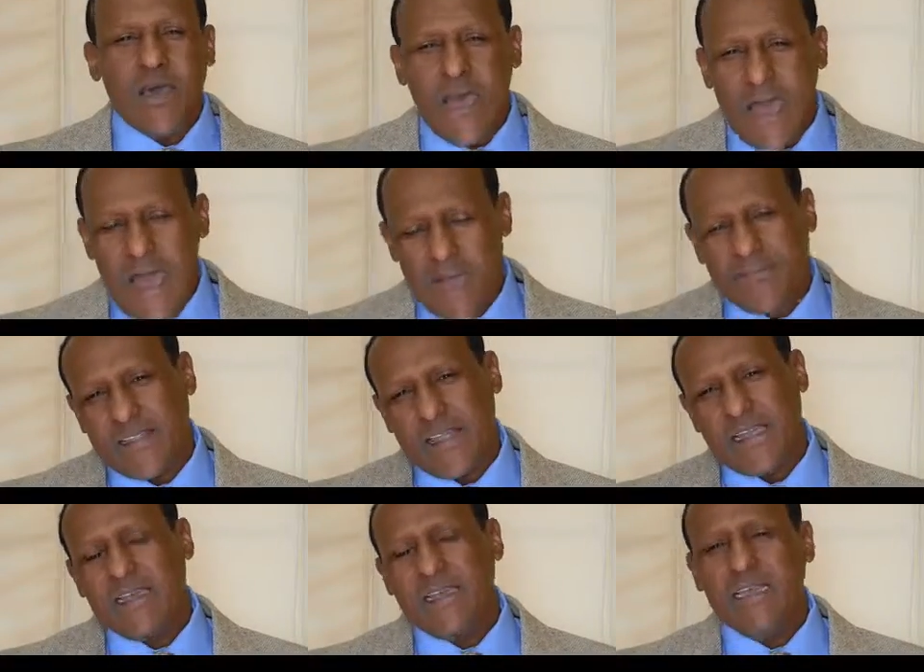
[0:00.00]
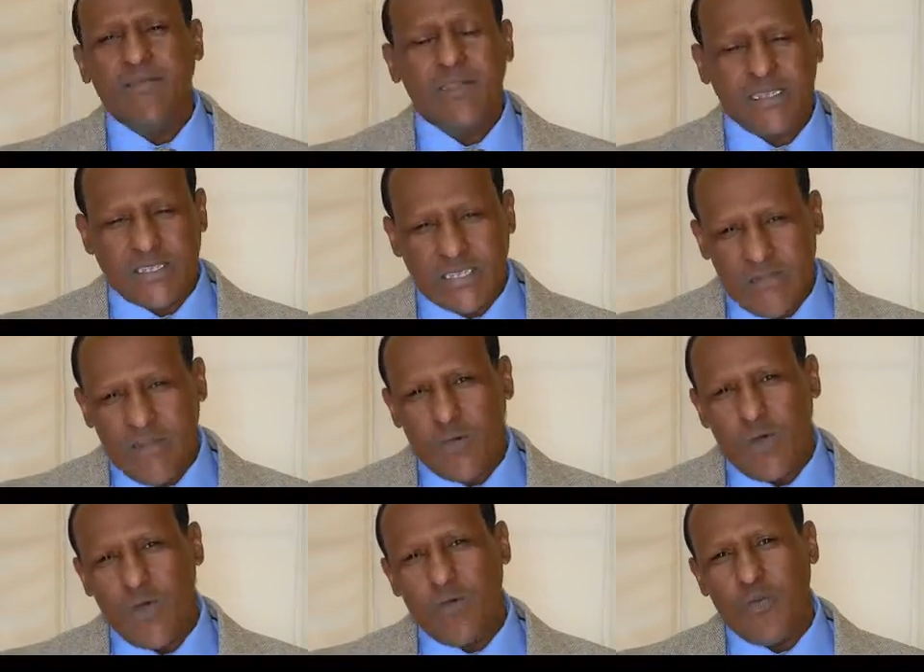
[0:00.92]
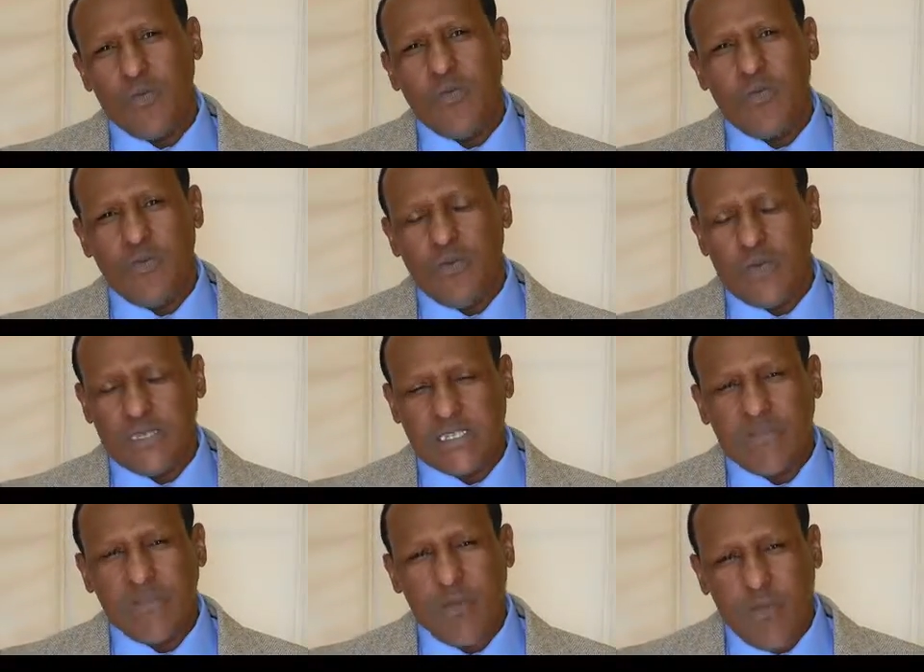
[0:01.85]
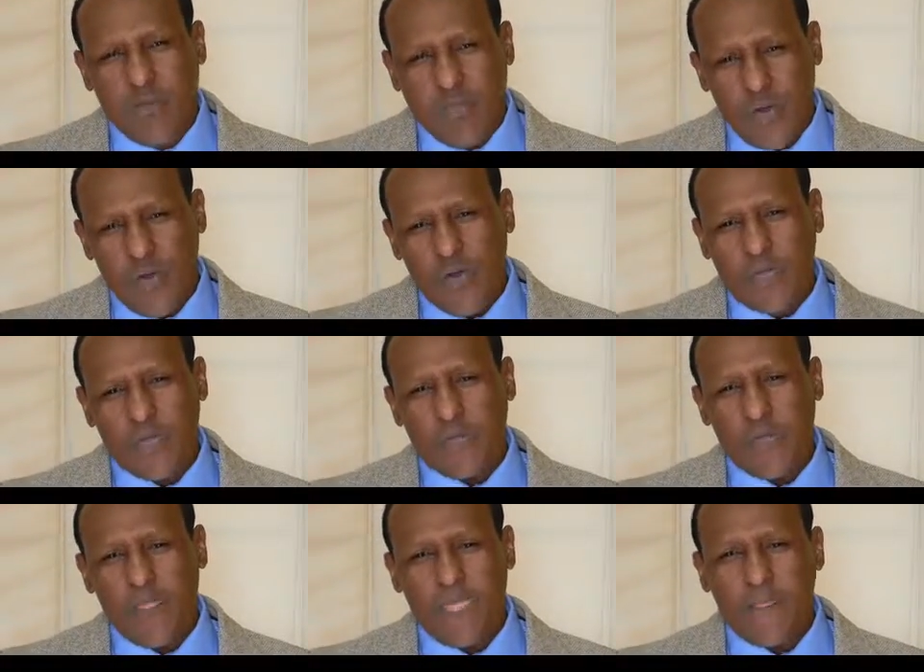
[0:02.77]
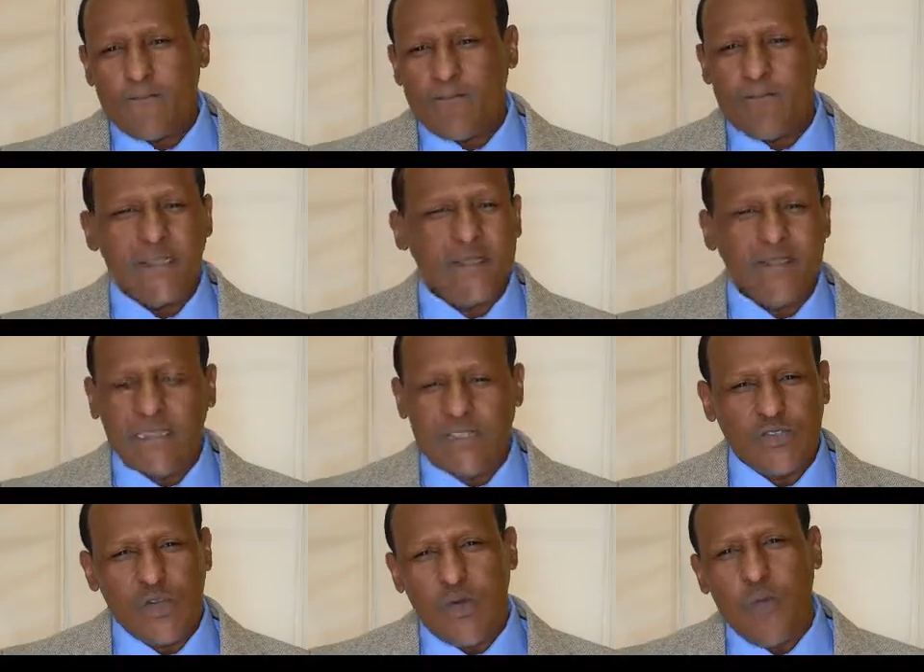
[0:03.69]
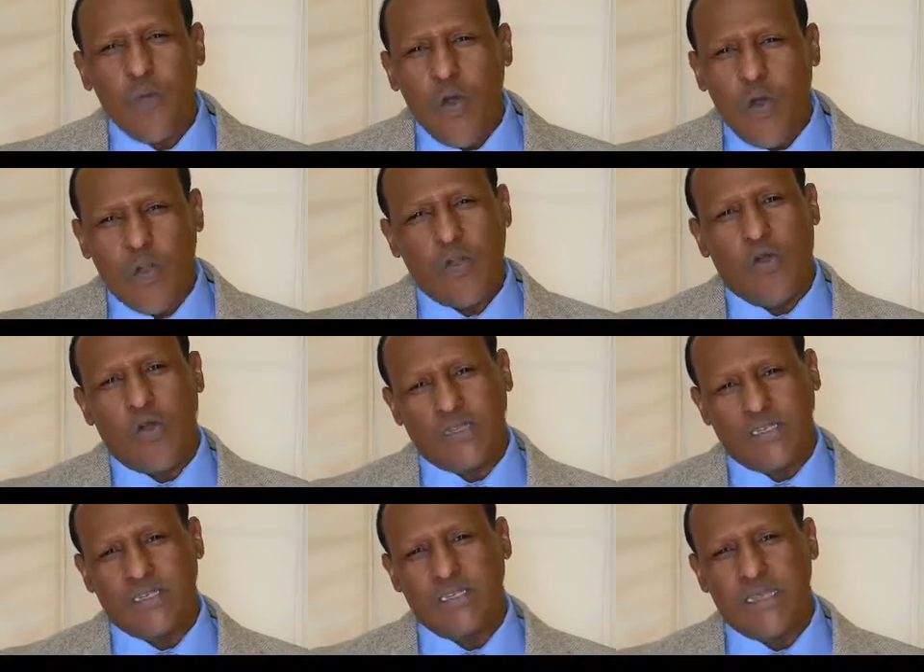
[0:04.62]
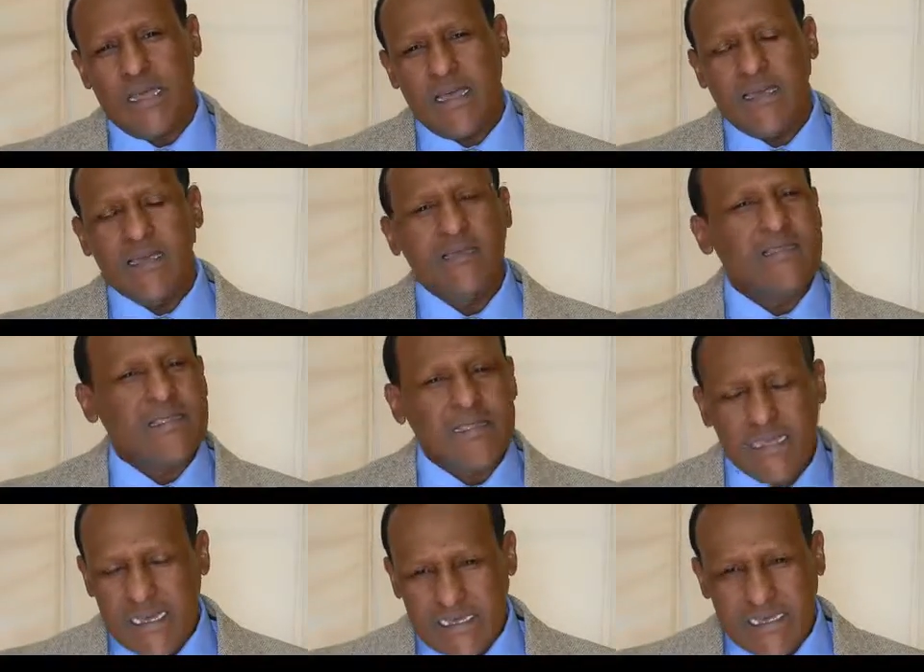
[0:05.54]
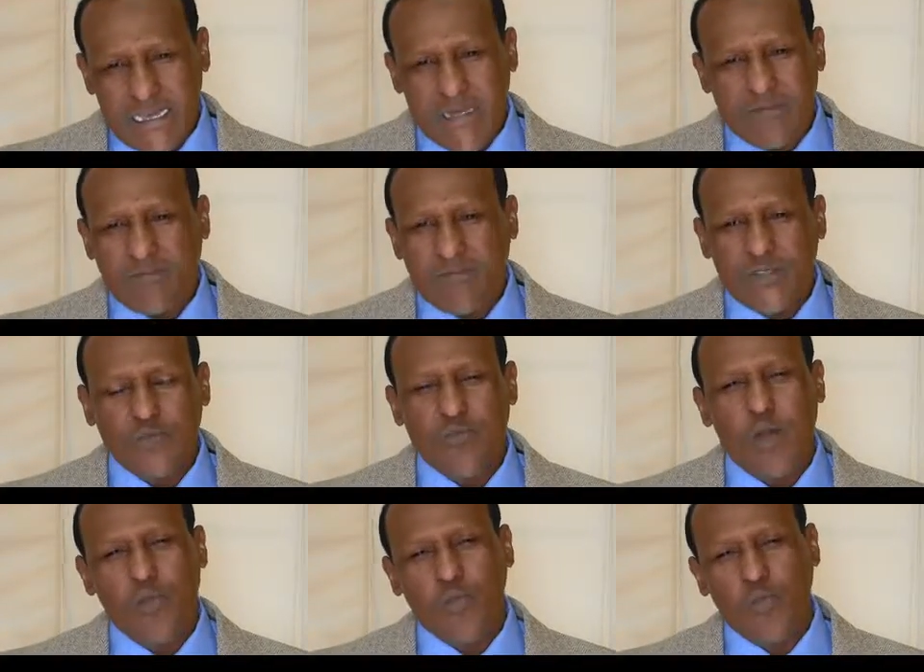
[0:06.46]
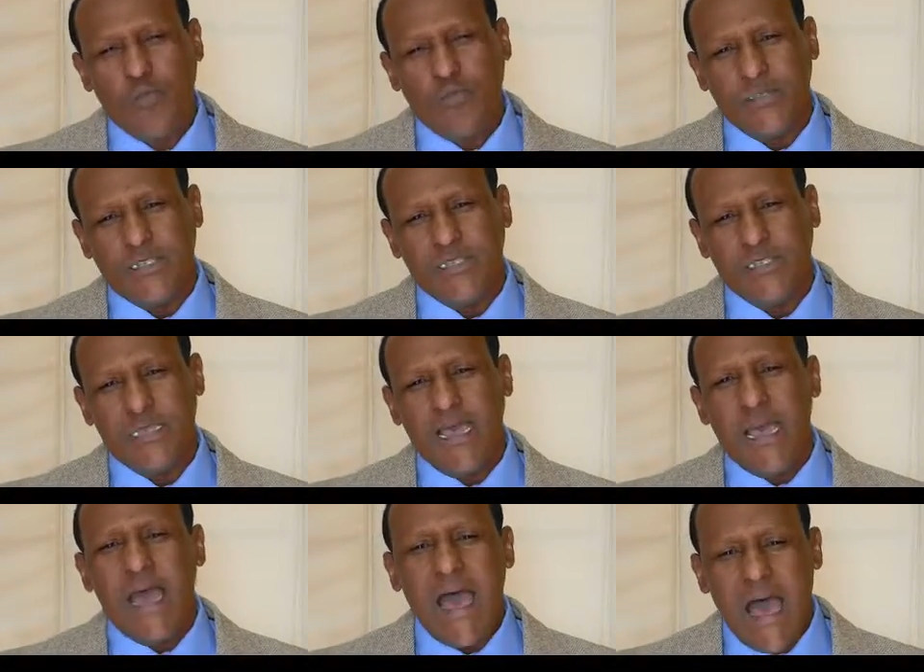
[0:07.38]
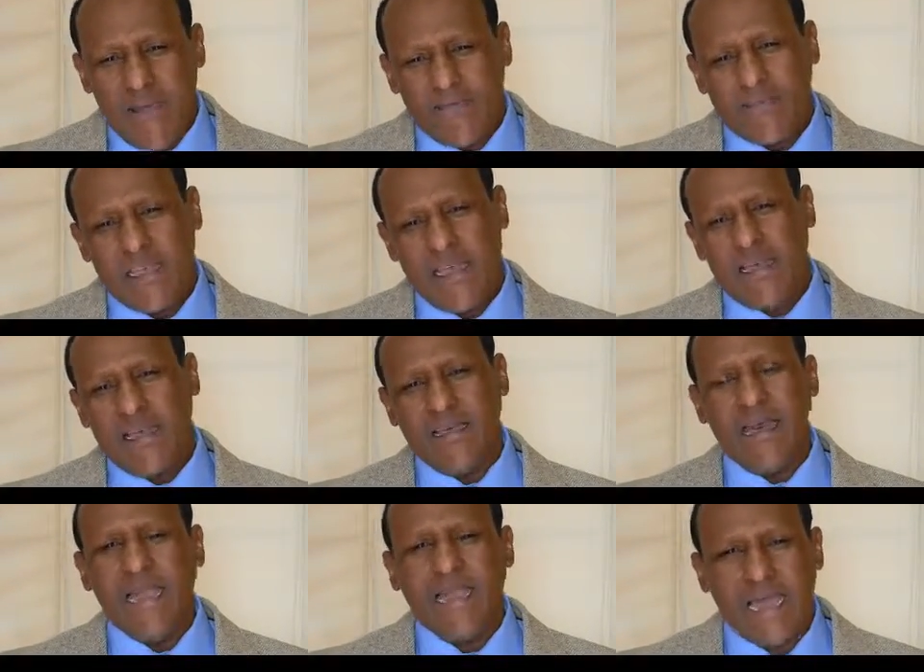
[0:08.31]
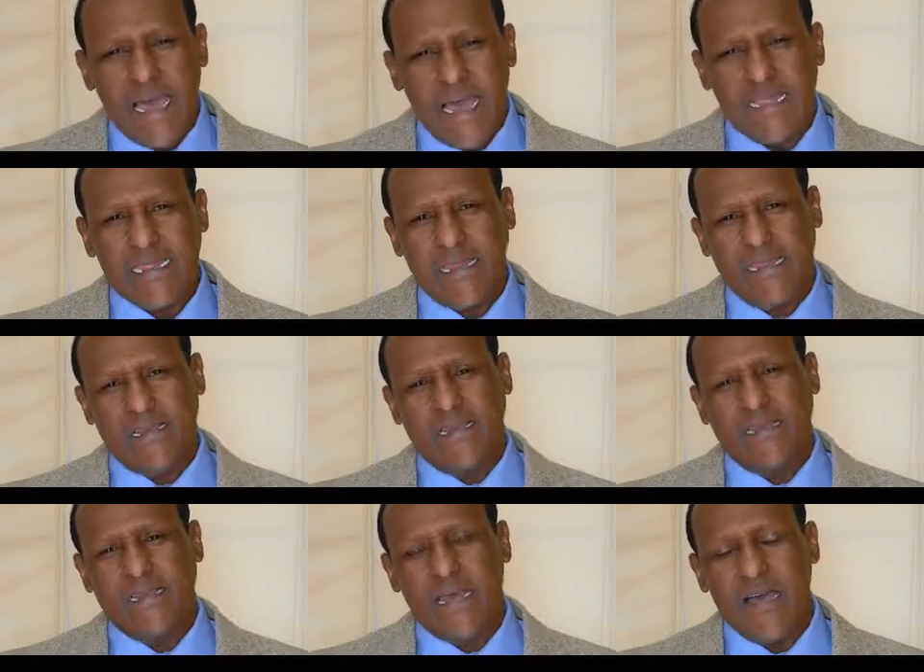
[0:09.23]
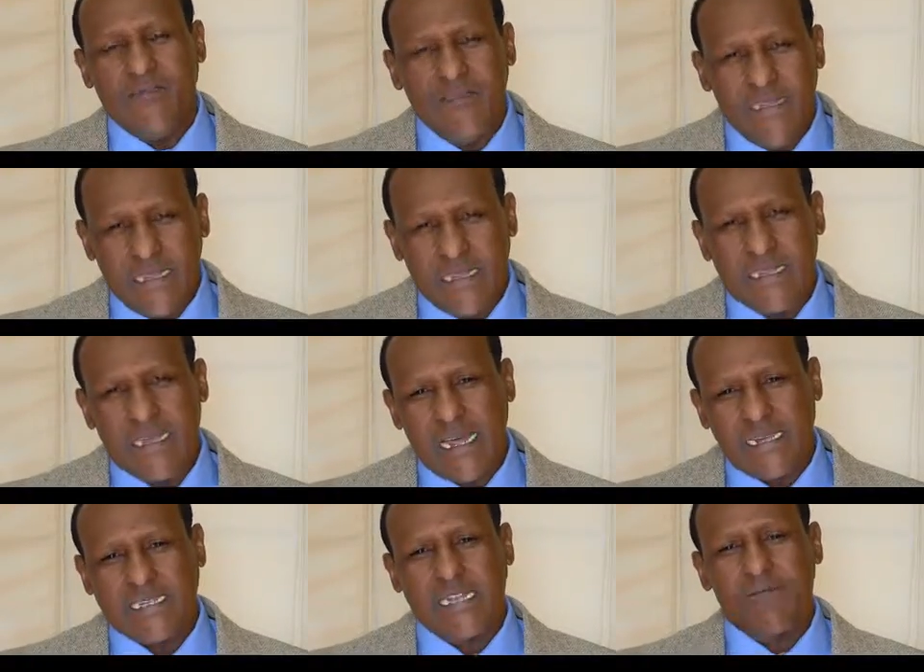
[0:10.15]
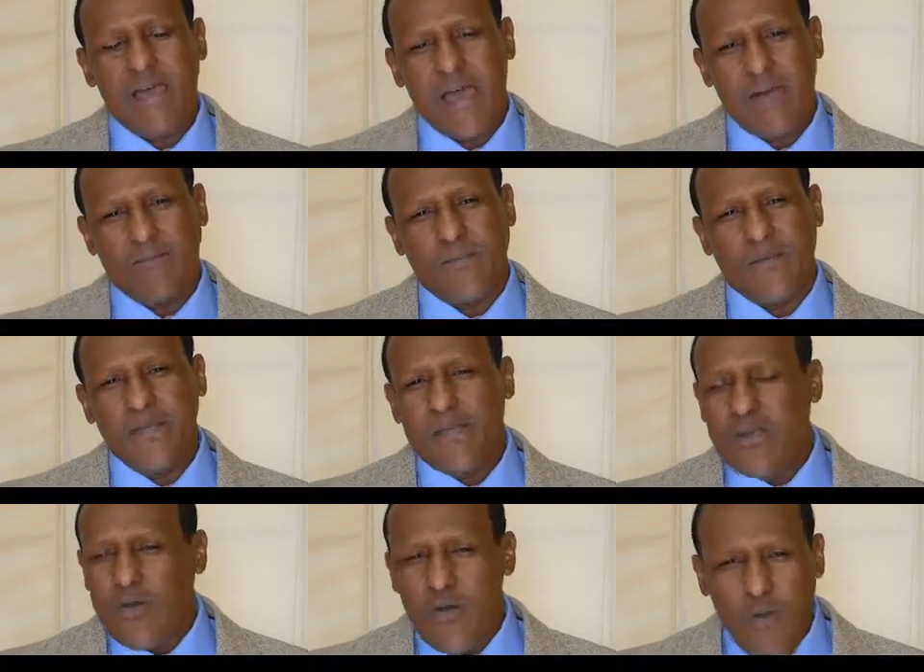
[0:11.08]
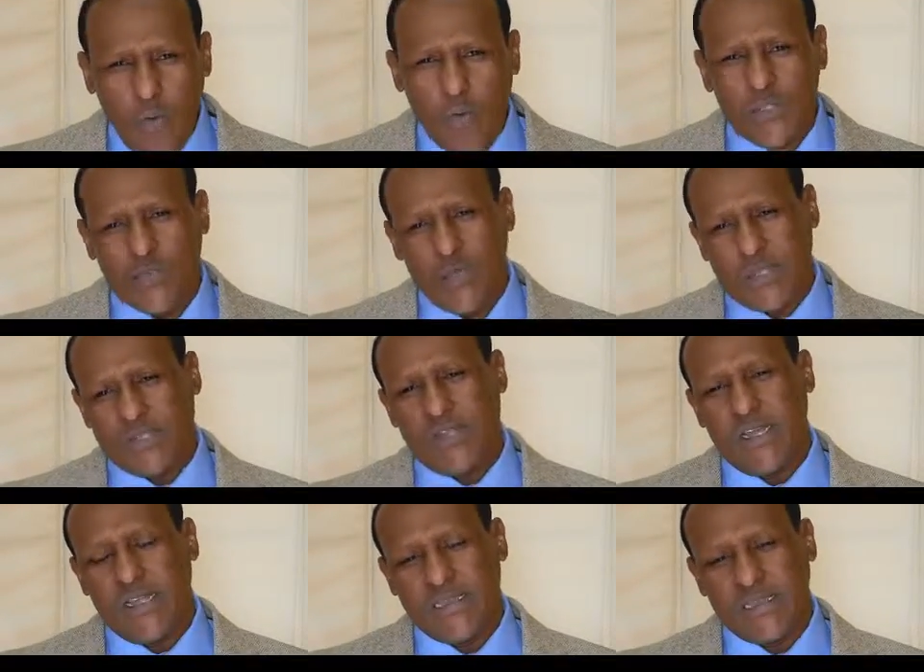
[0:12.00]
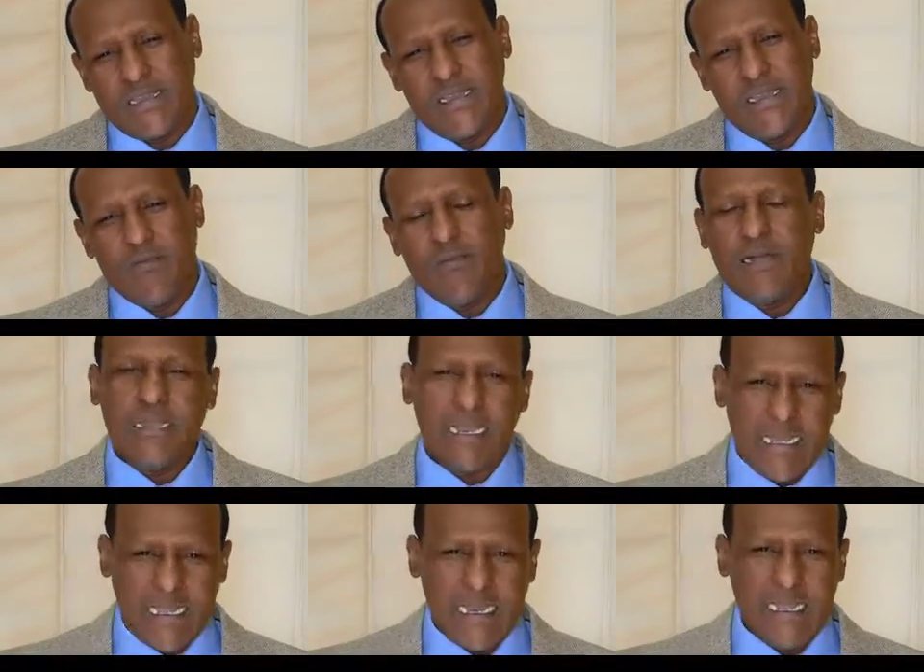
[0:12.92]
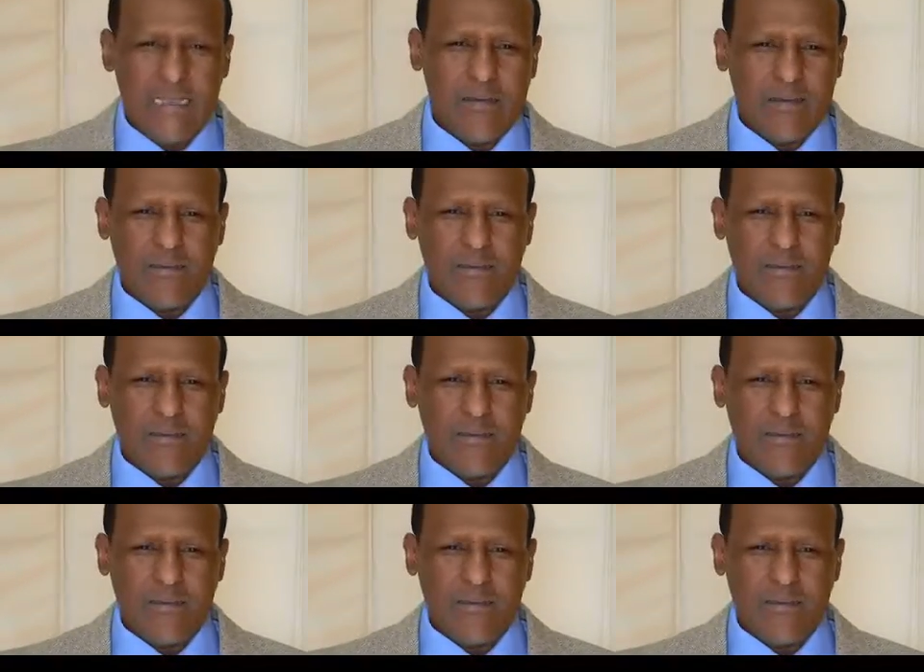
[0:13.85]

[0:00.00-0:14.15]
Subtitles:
After even the civil war, when the civil war broke, there is warlords, there is a small groups. After Al-Qaeda, affiliated Al-Shabaab, always you are threat. But luckily,